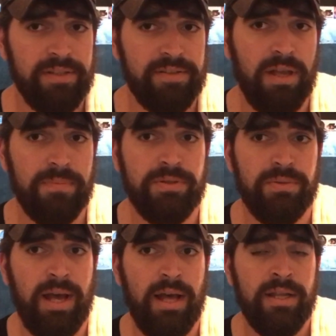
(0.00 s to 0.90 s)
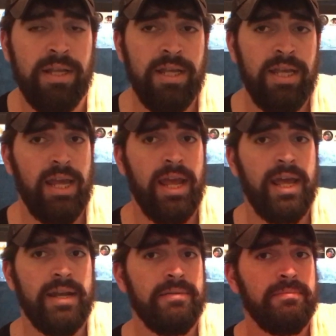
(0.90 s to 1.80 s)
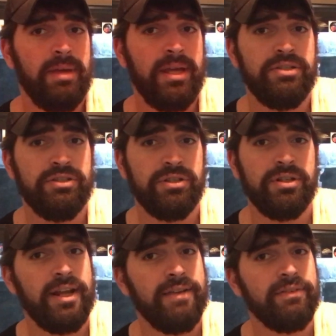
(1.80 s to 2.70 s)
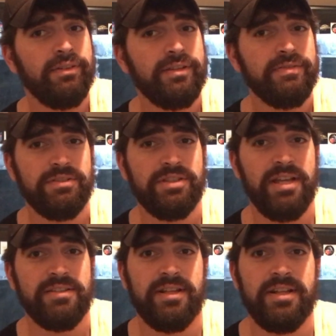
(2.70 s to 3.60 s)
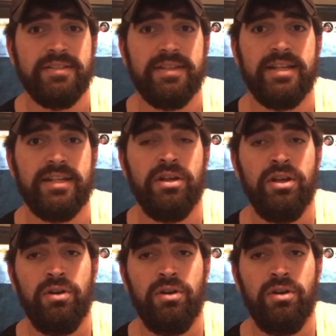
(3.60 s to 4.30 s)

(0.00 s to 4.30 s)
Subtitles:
this helps you out, and make sure to never leave your tanks unattended